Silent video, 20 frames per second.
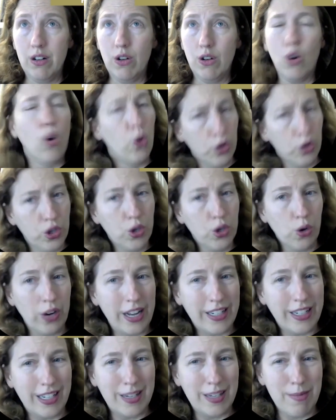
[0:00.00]
old school
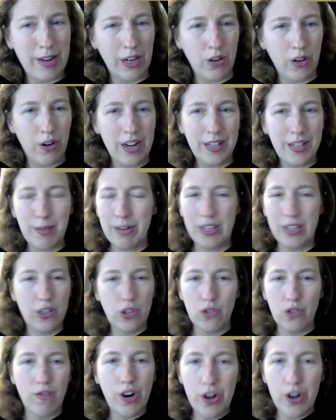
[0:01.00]
anti-Semitic harassment is
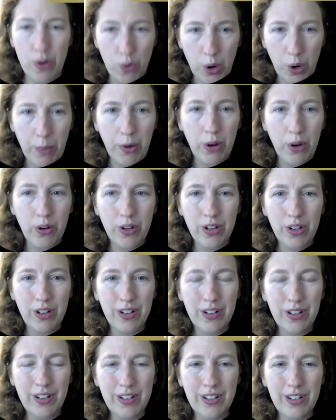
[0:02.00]
just very normal.
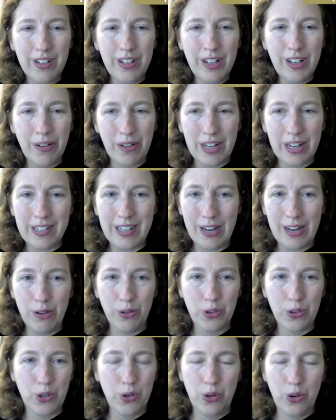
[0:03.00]
And when I say
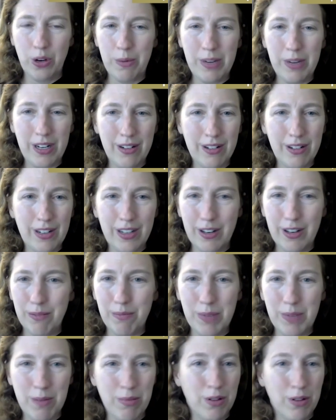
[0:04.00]
old school, I mean, you know,
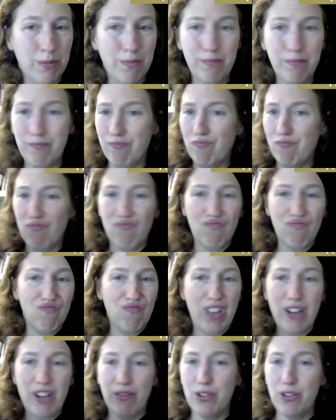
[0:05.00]
people,
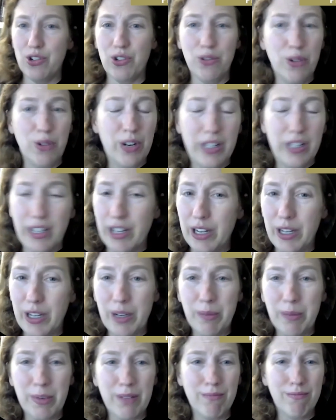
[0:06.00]
Hitler saluting
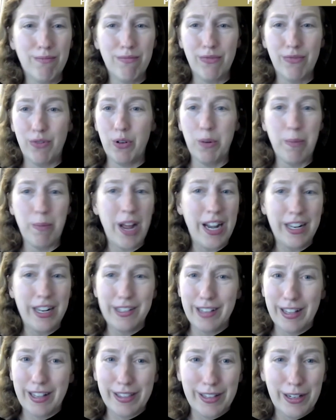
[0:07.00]
them and throwing
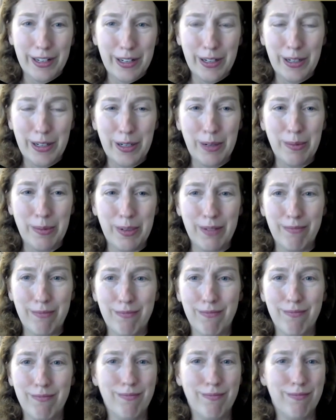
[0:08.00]
pennies at them
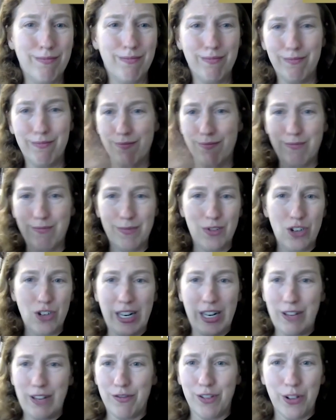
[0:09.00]
and
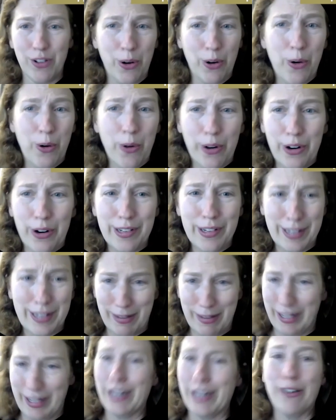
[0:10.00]
checking for their horns. I
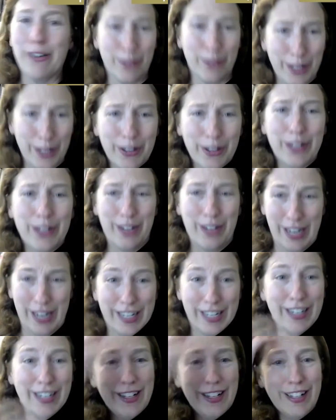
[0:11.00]
mean, like, you know, really
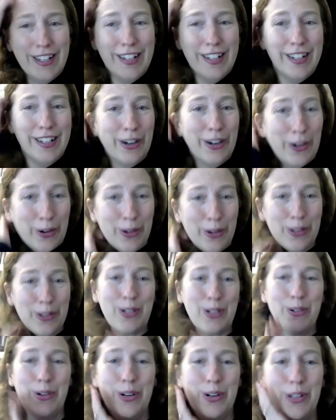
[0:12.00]
like old
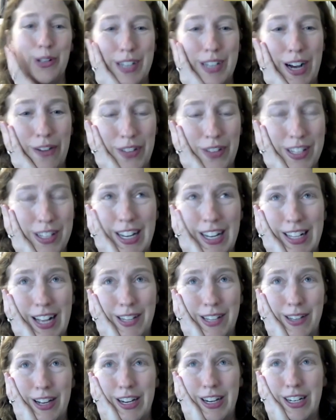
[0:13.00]
school stuff is like,
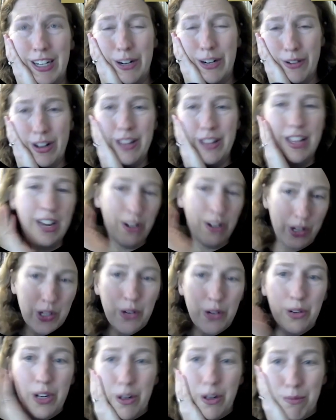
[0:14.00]
that's like, you know, and then
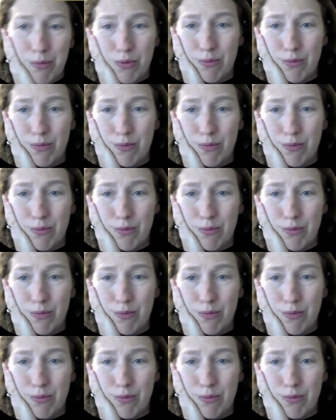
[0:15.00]
also, you know,